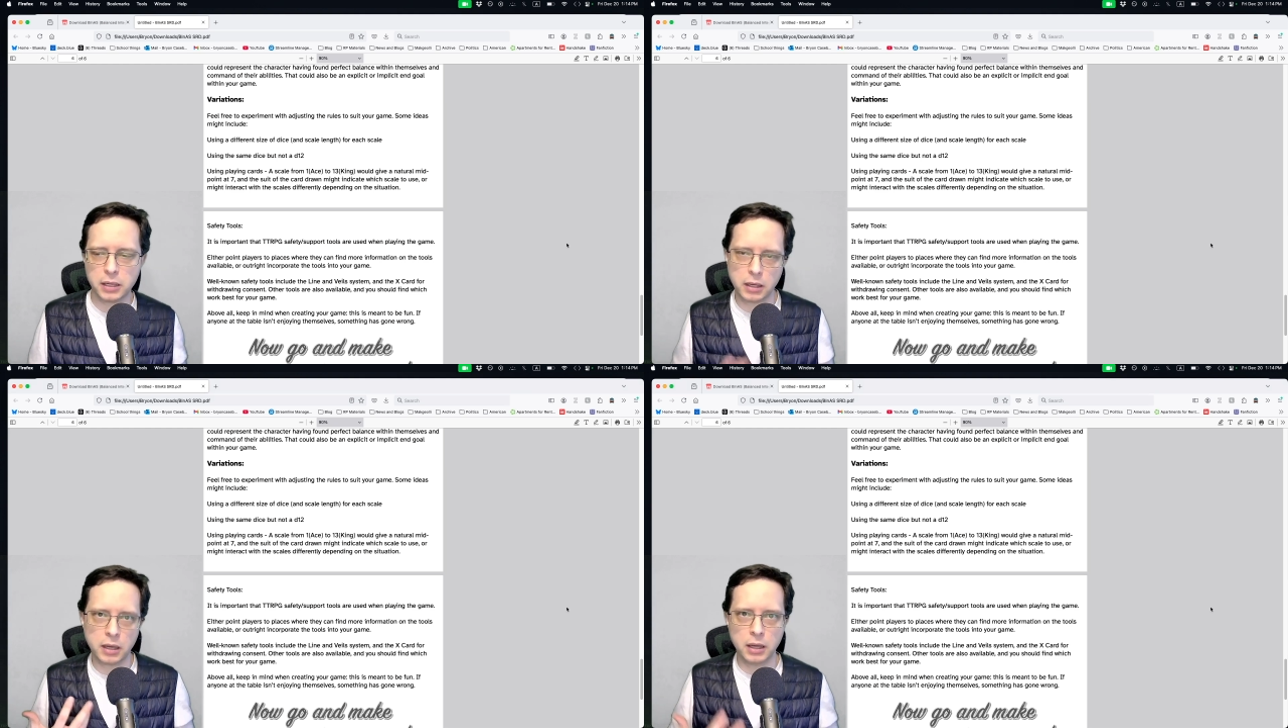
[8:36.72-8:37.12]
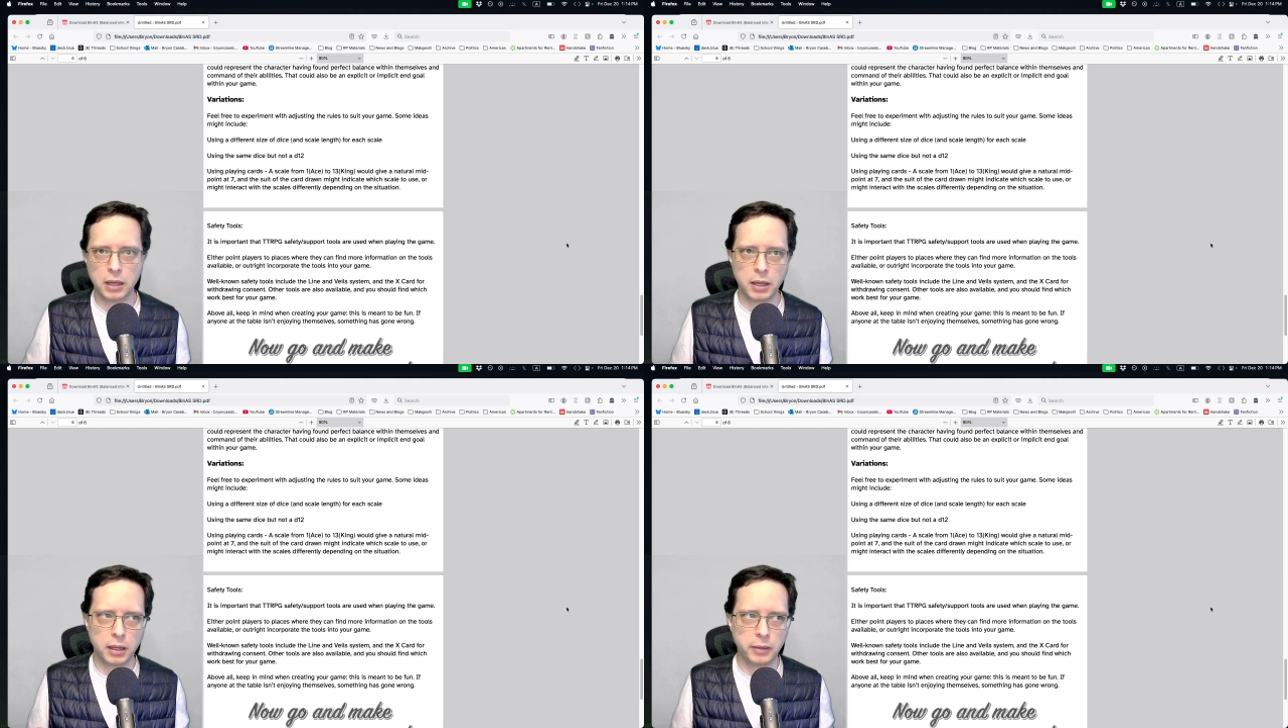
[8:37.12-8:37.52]

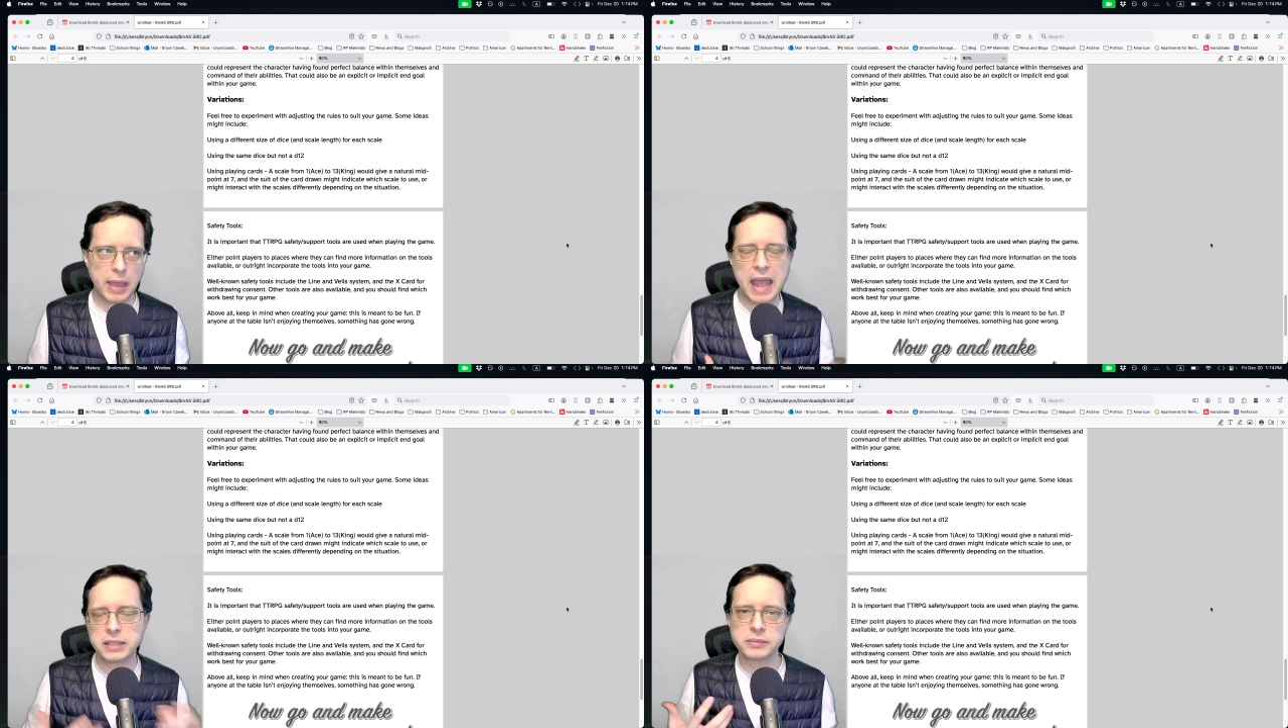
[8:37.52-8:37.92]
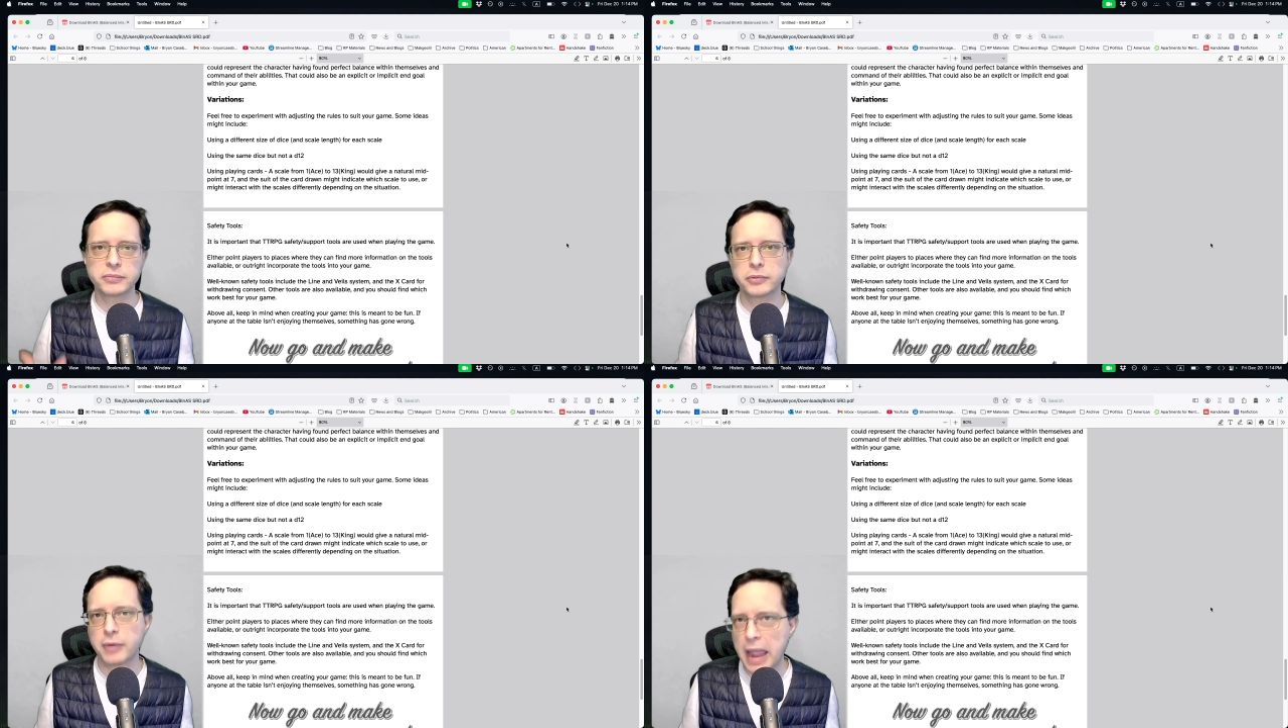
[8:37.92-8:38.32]
add some
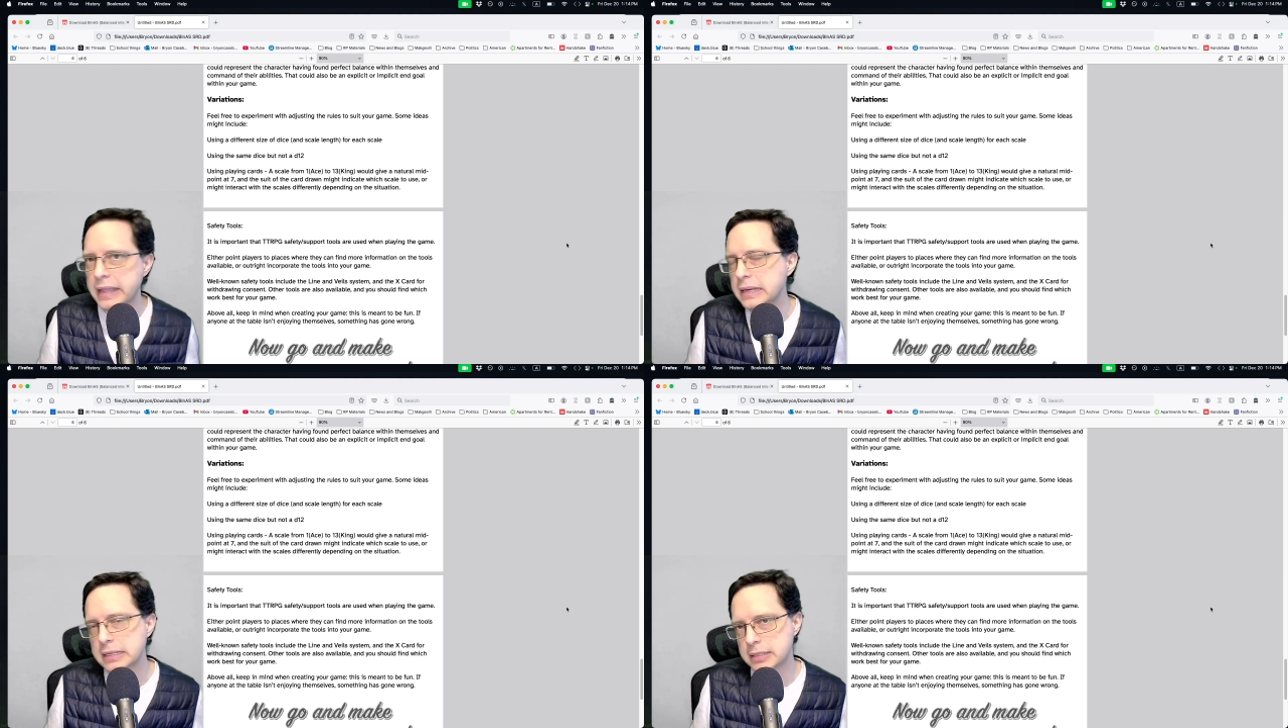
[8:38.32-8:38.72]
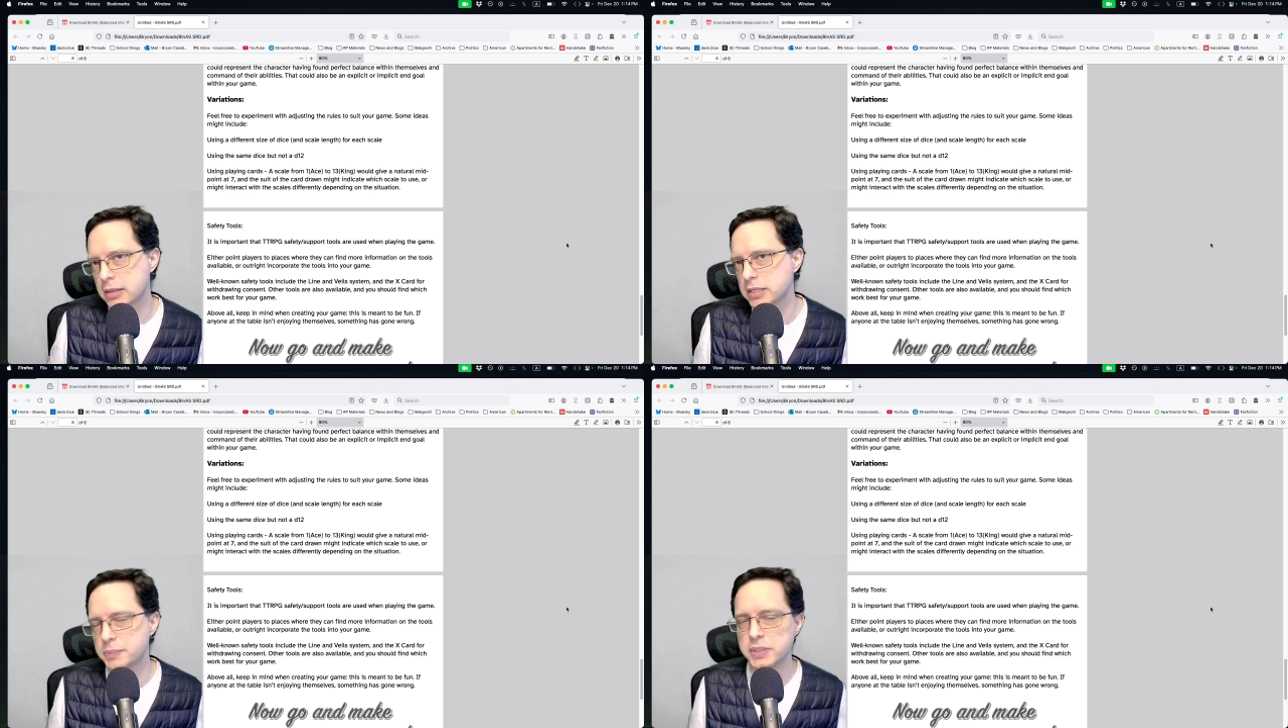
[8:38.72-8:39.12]
variety to
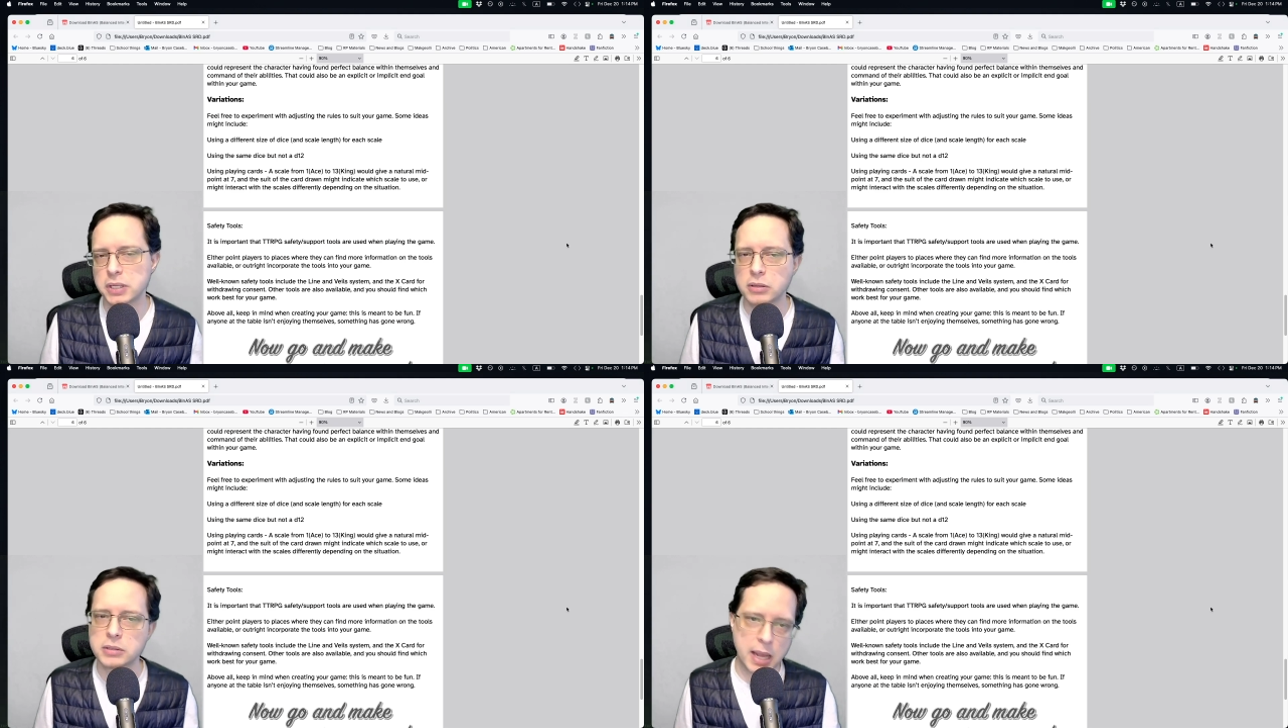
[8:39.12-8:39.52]
this particular